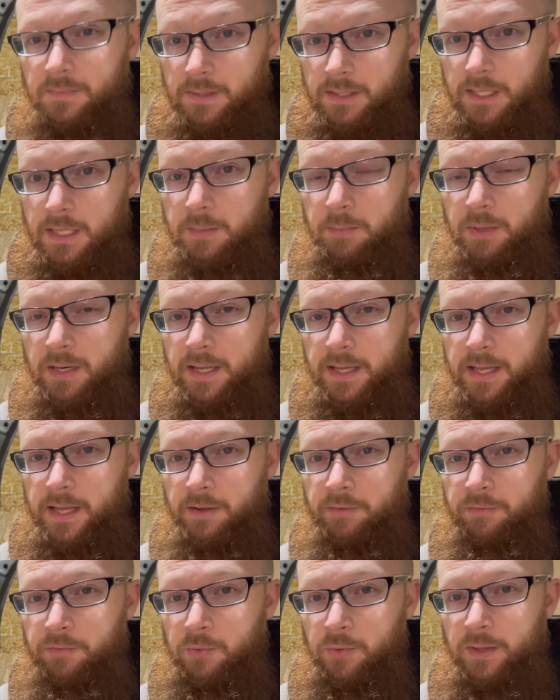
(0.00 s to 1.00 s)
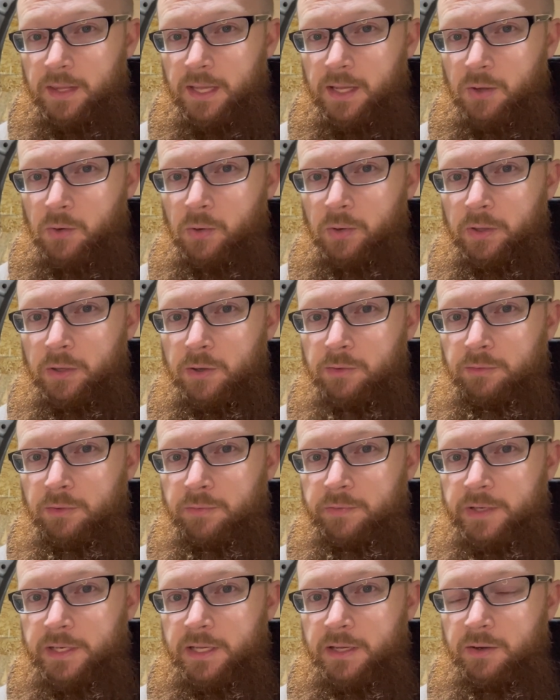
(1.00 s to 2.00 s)
keep an eye out for that coilover
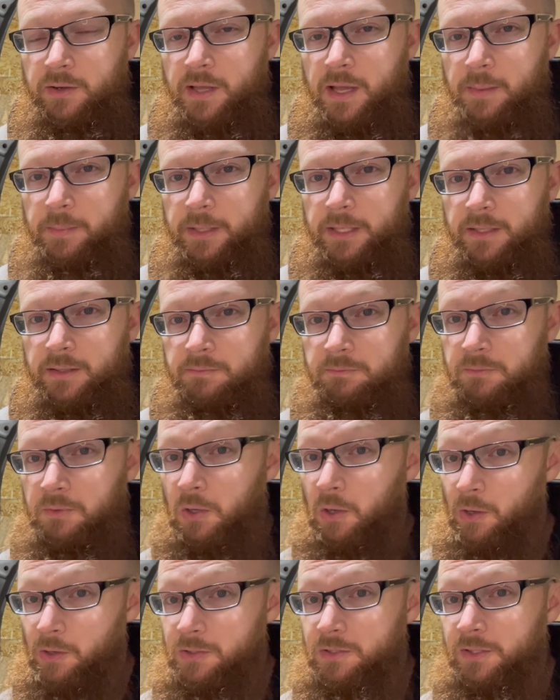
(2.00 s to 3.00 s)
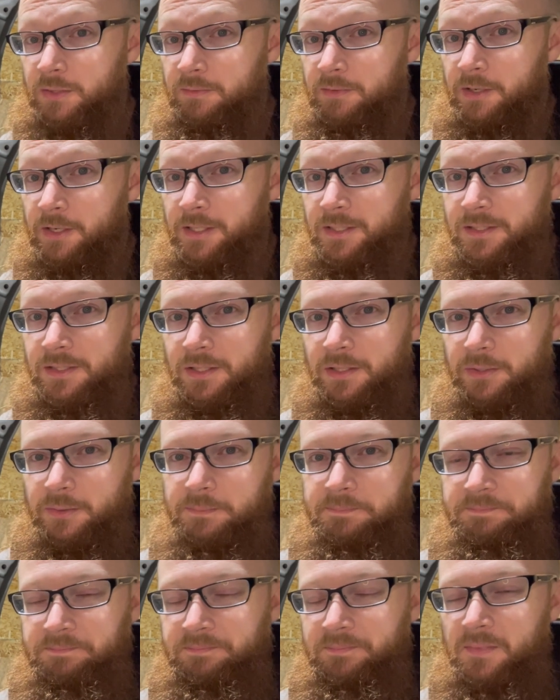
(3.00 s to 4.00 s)
video coming also very
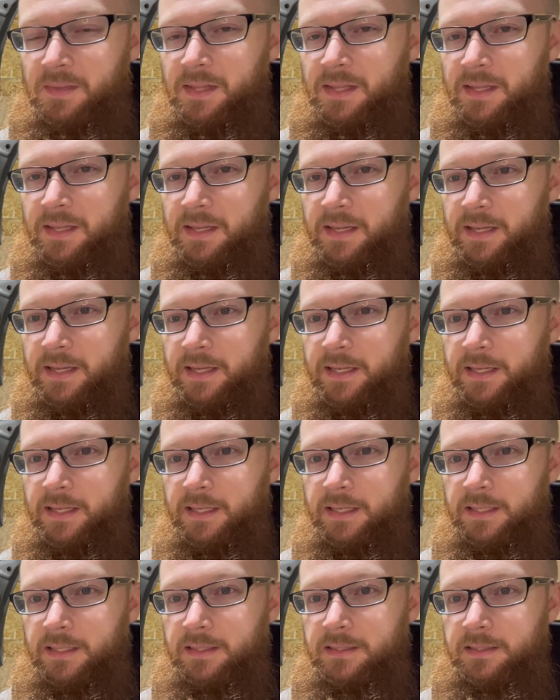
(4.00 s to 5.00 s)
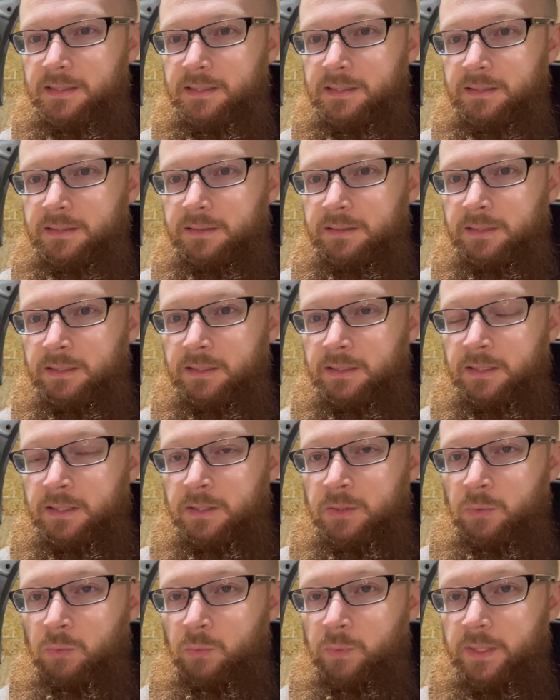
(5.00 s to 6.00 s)
soon. And
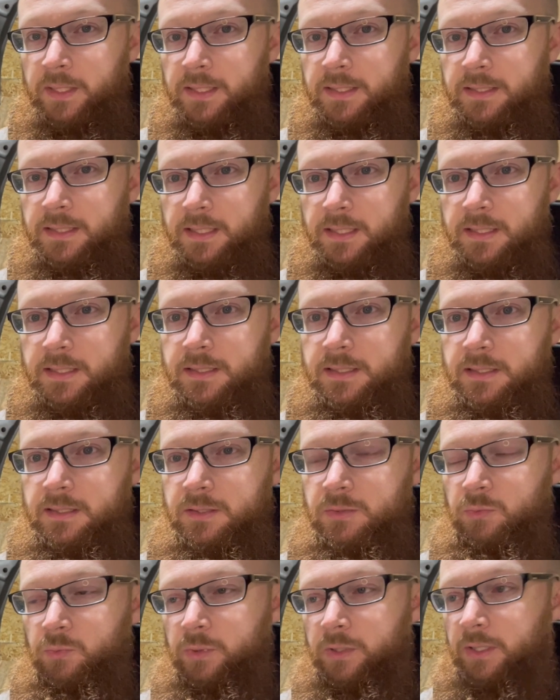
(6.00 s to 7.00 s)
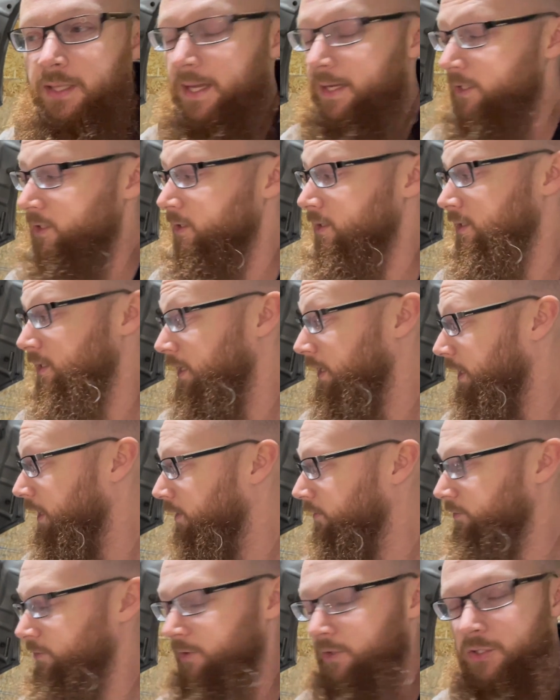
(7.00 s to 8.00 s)
when it does, we'll actually take it
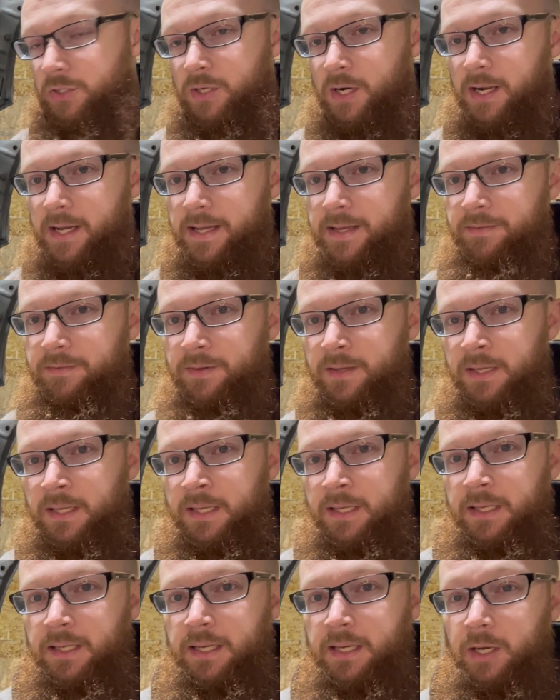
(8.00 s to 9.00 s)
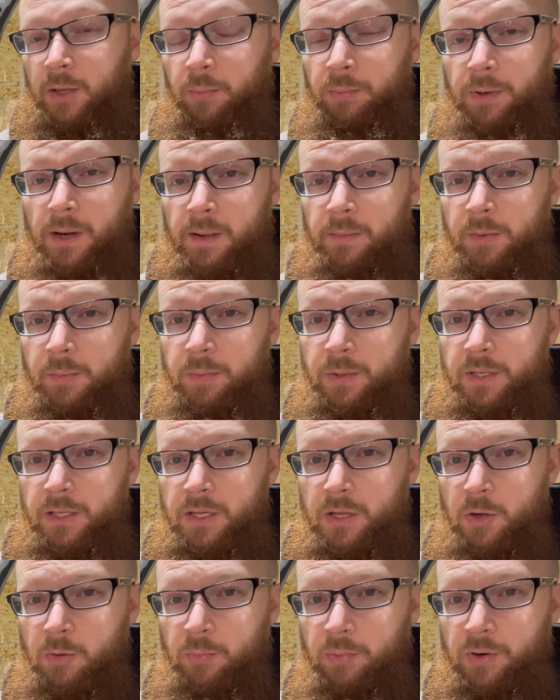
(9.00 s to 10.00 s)
out for a drive, and I'll probably put a
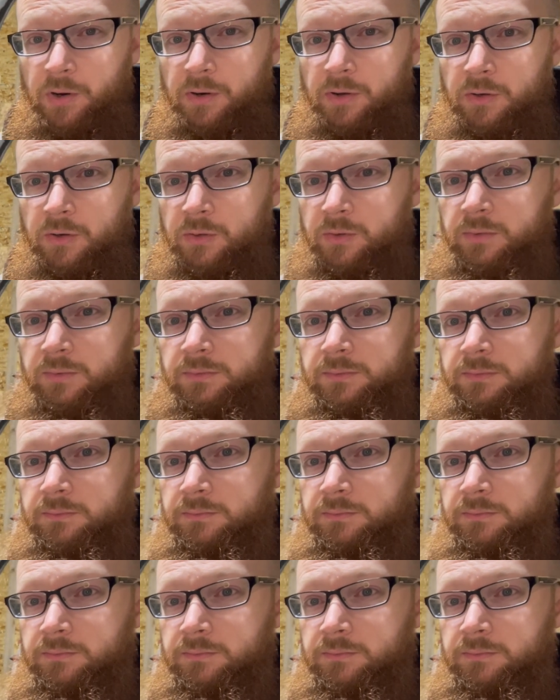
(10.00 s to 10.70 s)
GoPro